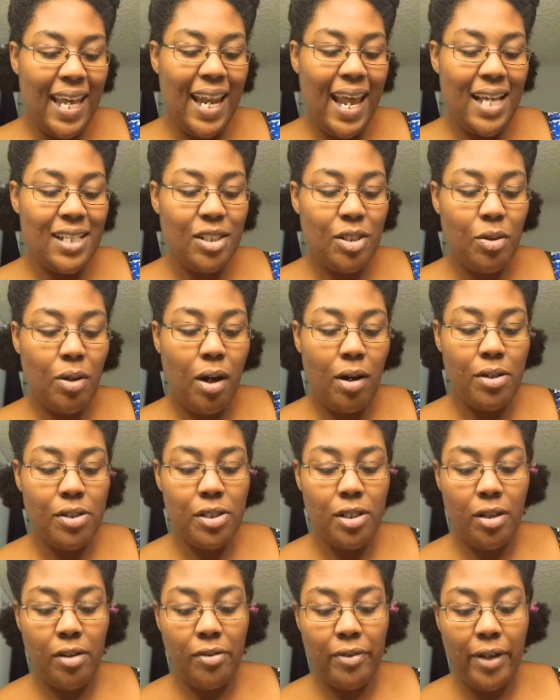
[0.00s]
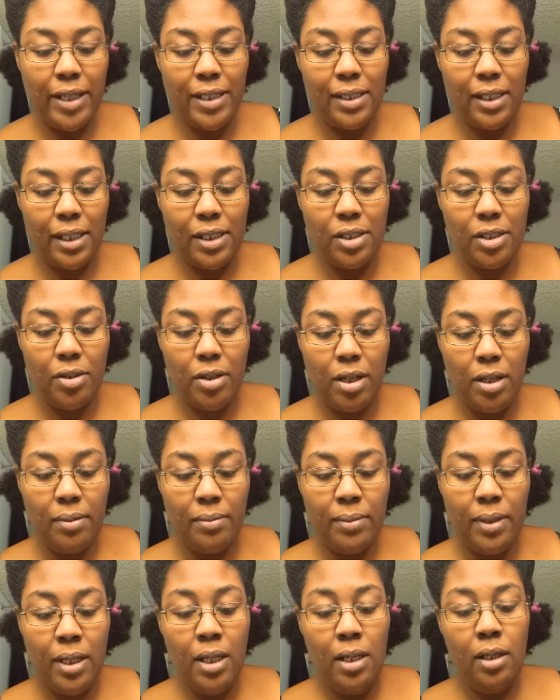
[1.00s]
it has no harsh sulfates like
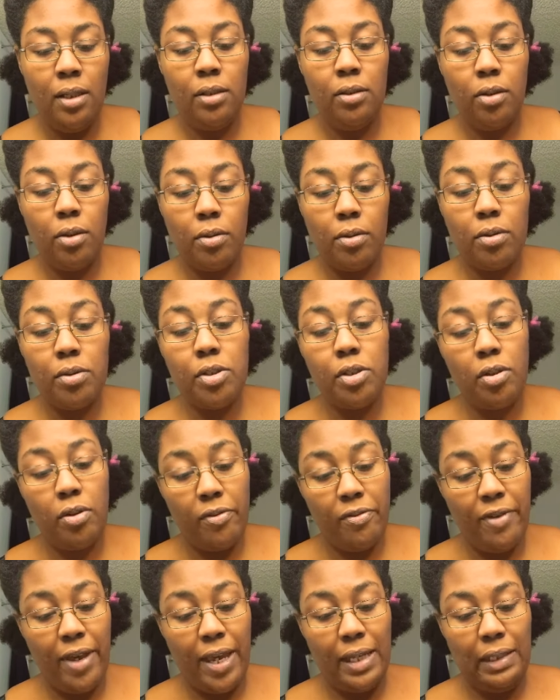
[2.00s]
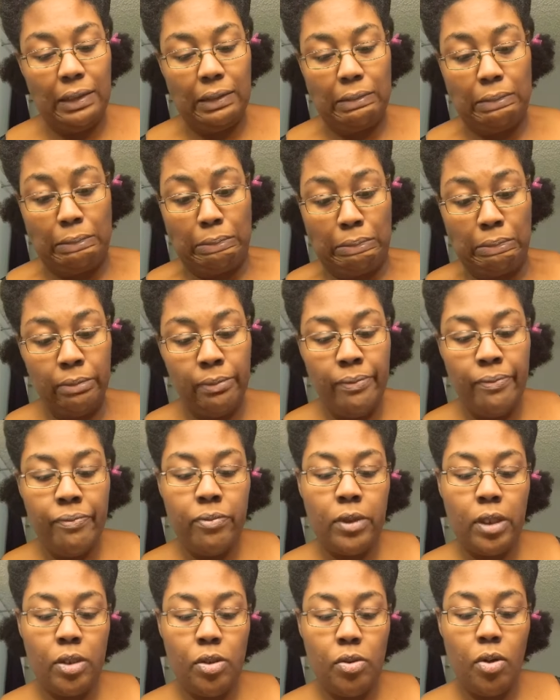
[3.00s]
sodium lauryl sulfate,
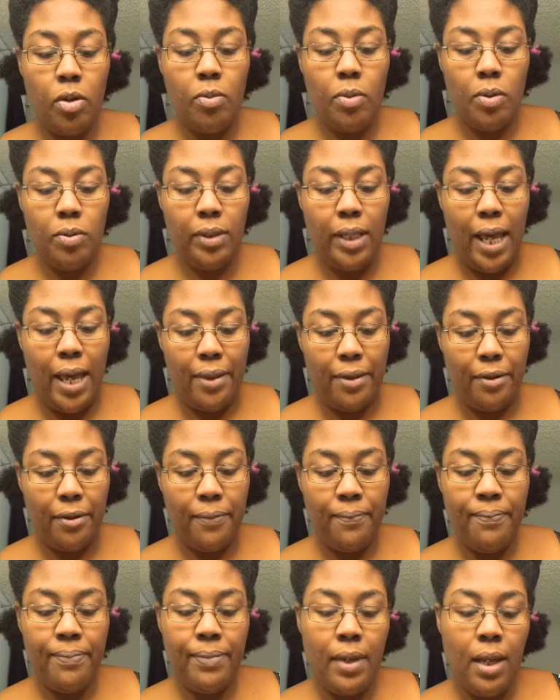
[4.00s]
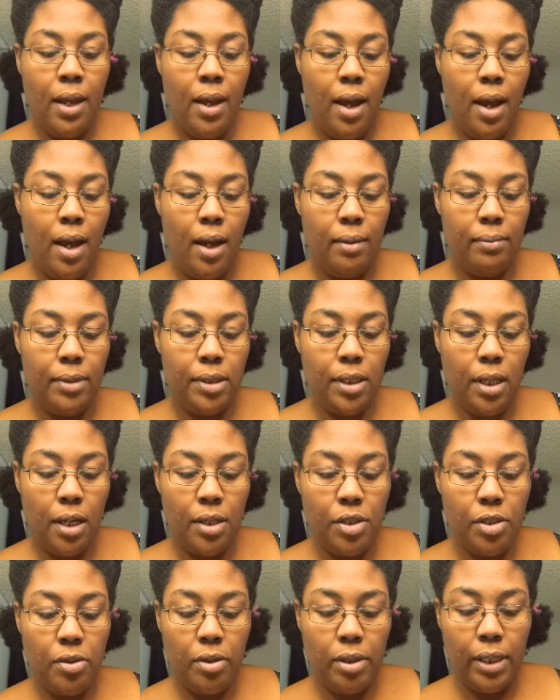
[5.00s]
so it won't lather. Uh,
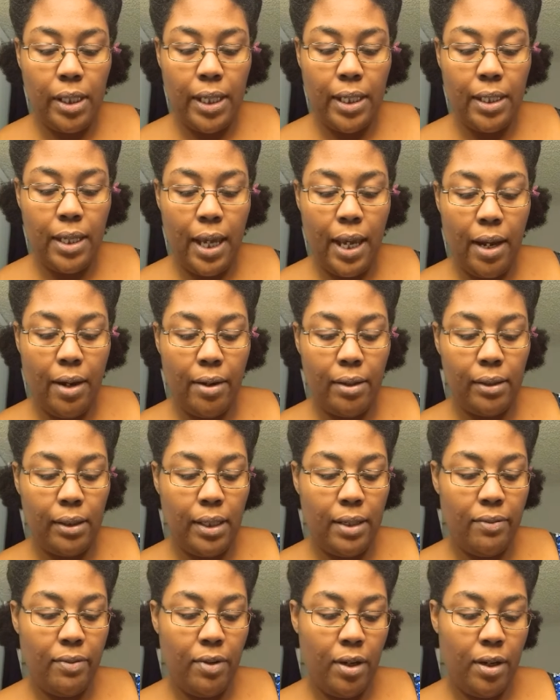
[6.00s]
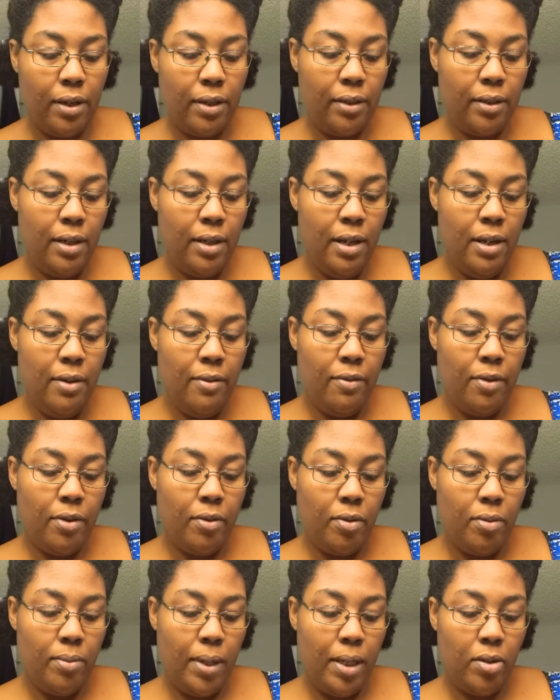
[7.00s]
massage thoroughly into hair and leave on for the
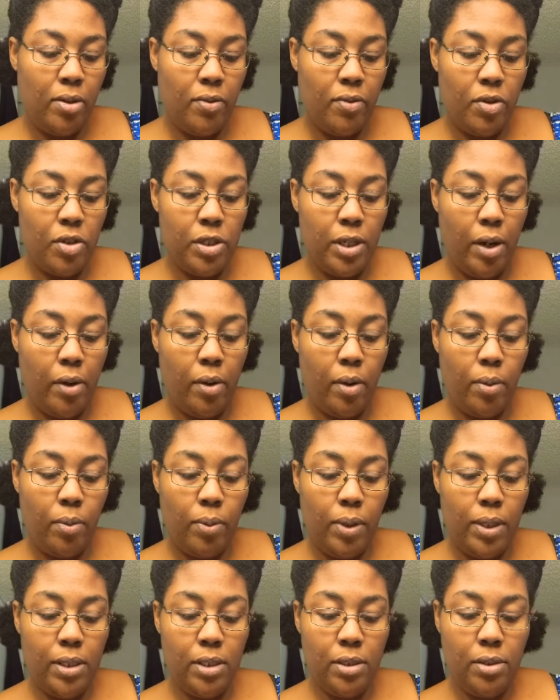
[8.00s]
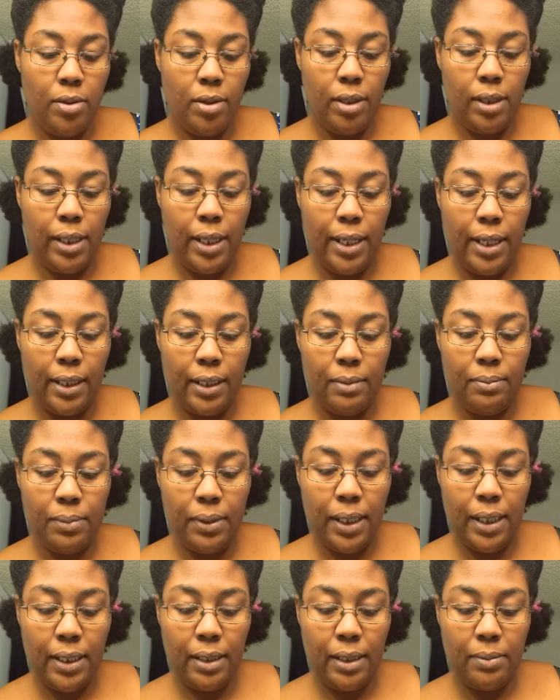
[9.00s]
remainder of your shower. Rinse thoroughly and
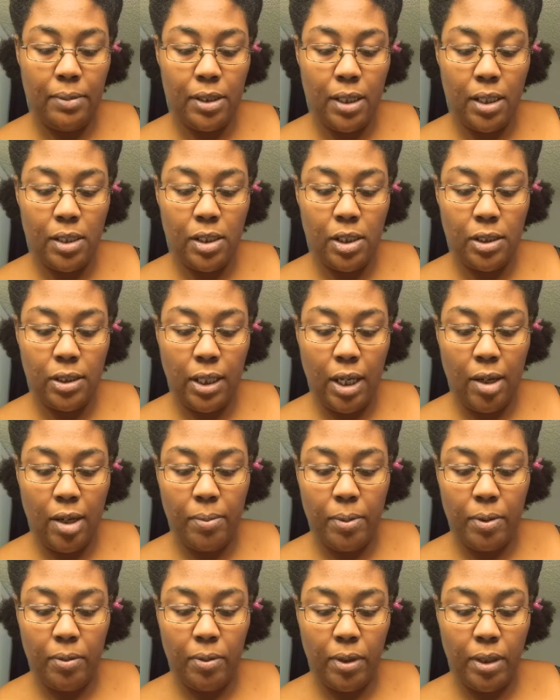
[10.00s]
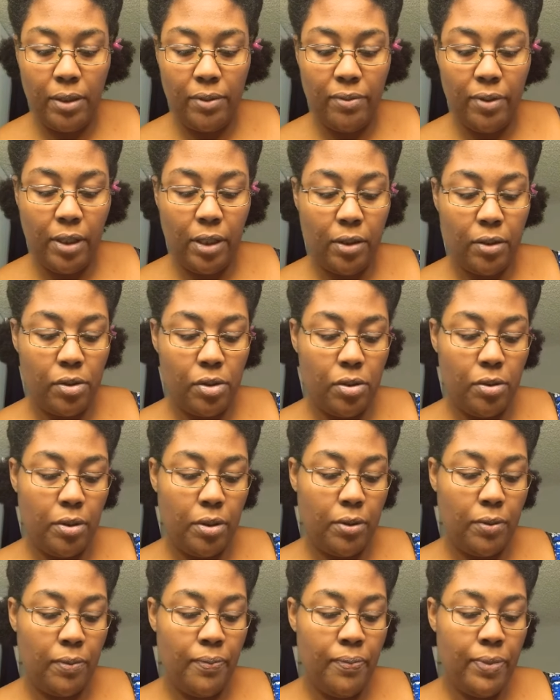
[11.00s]
completely, massaging scalp and running fingers
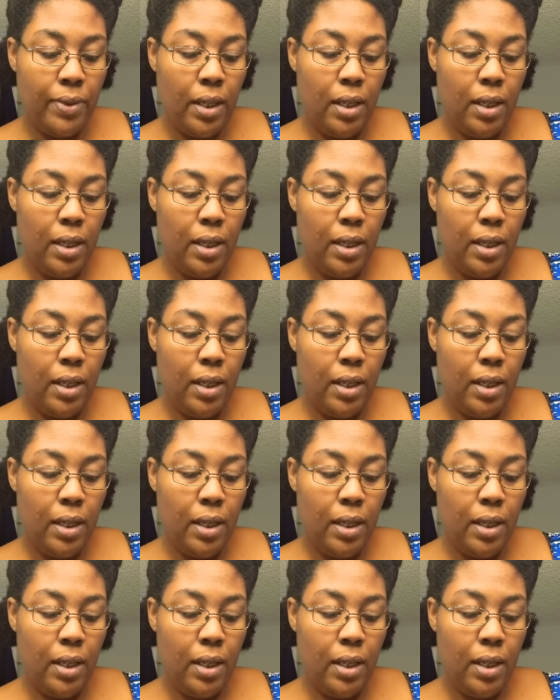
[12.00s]
through